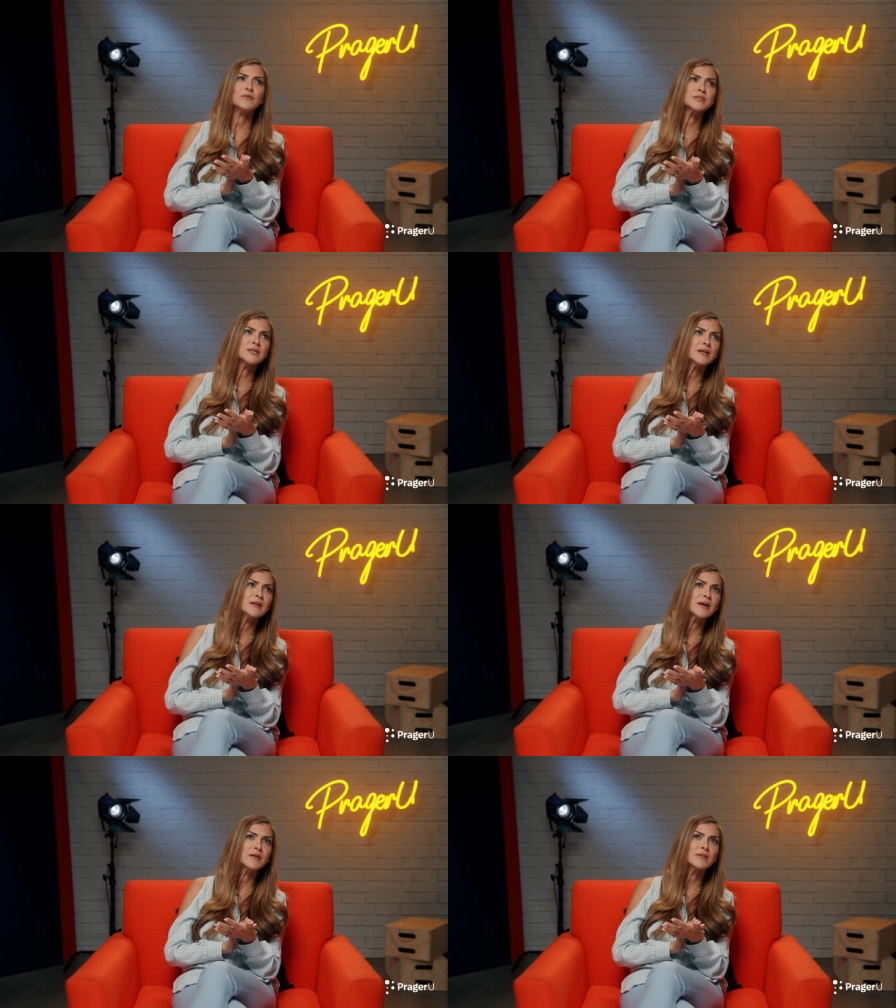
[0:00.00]
this
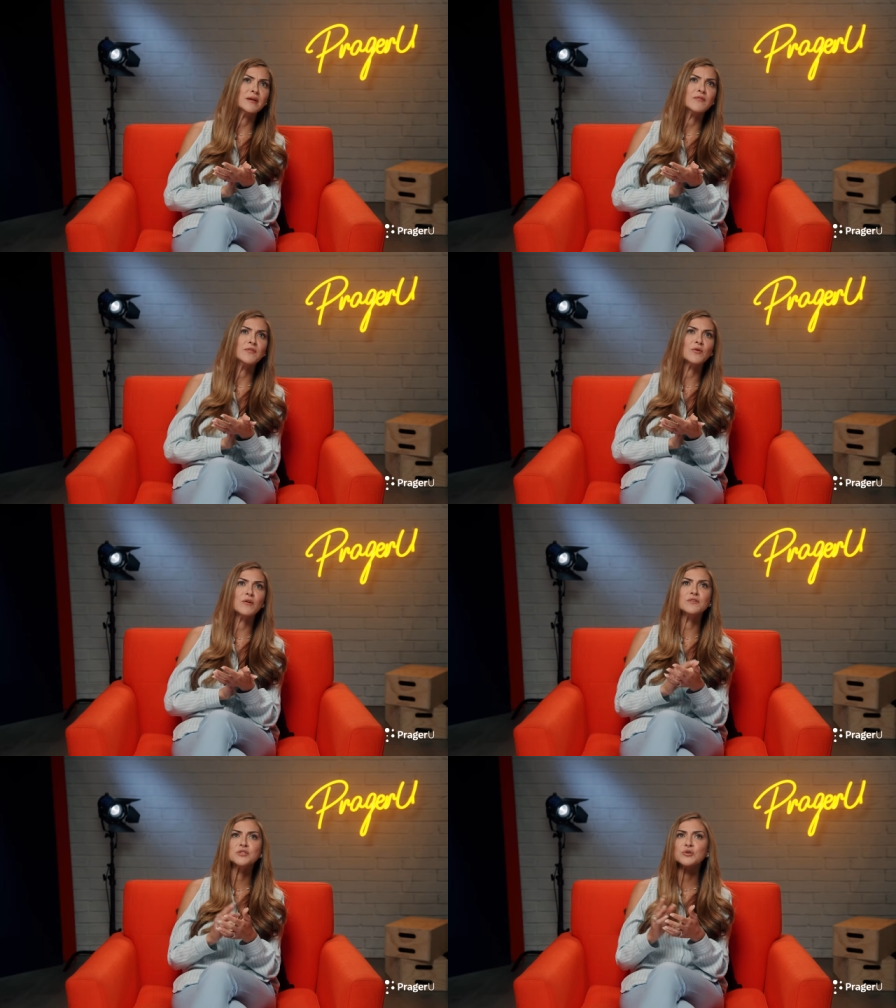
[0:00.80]
idea that if you're
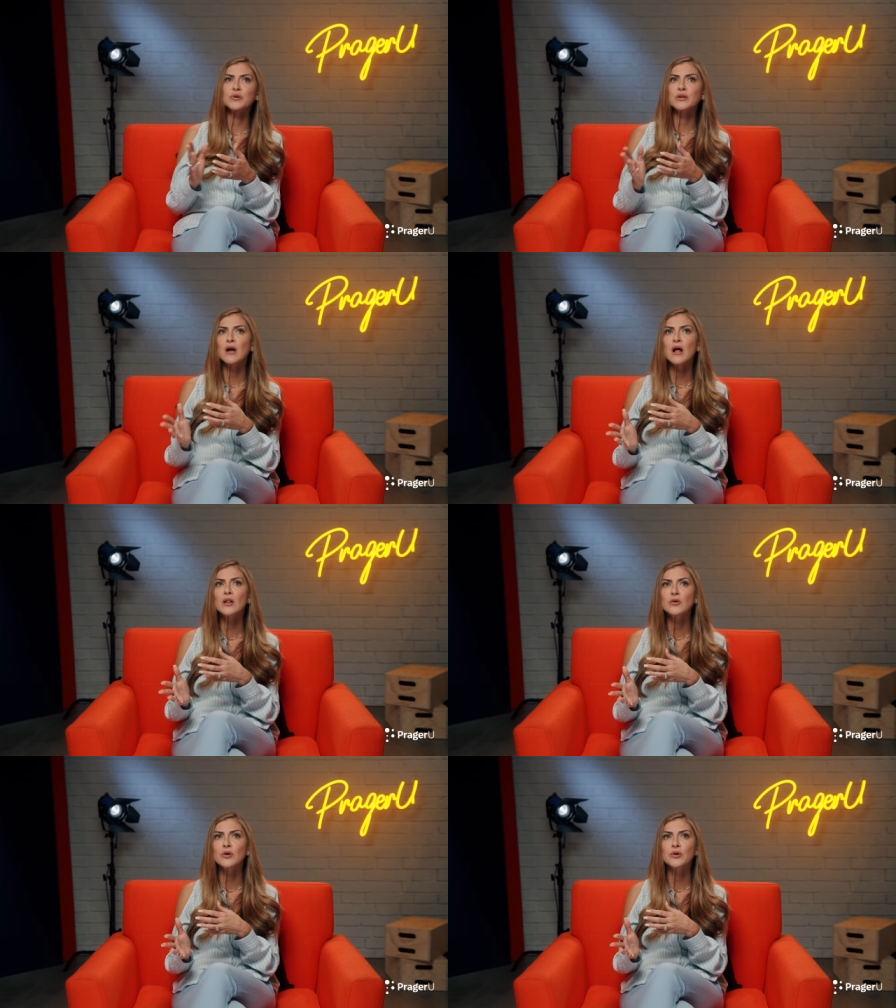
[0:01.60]
of a certain
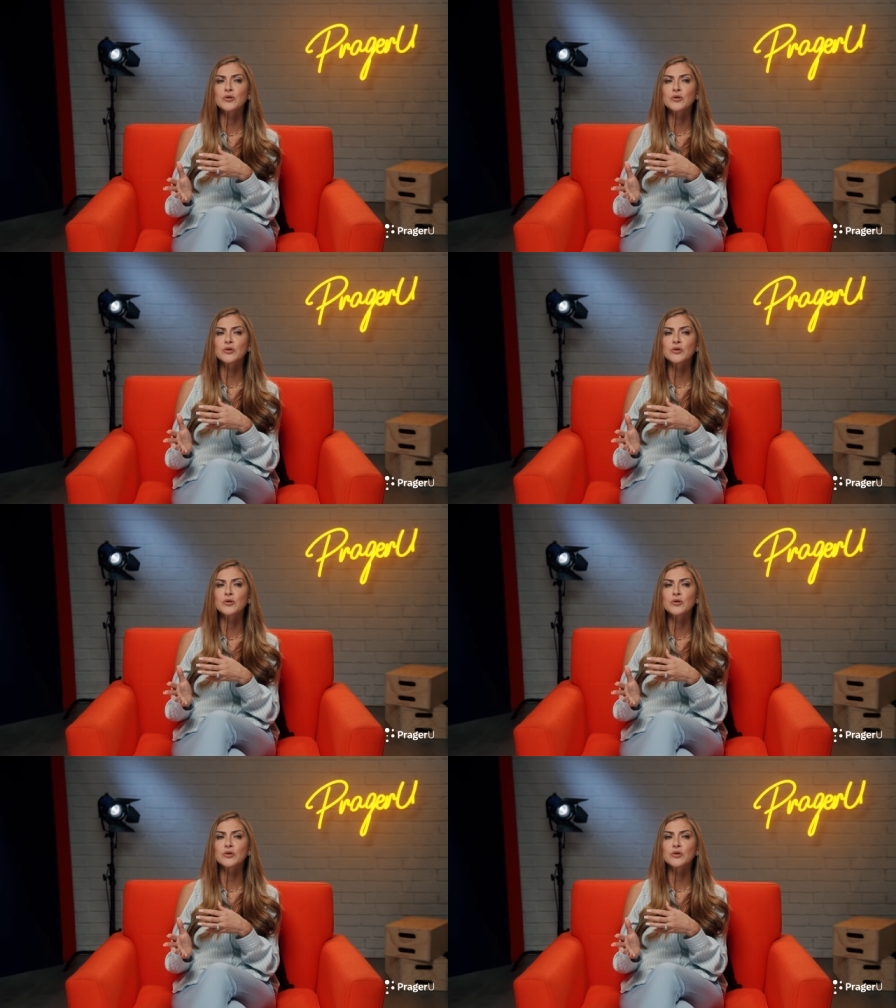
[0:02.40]
color,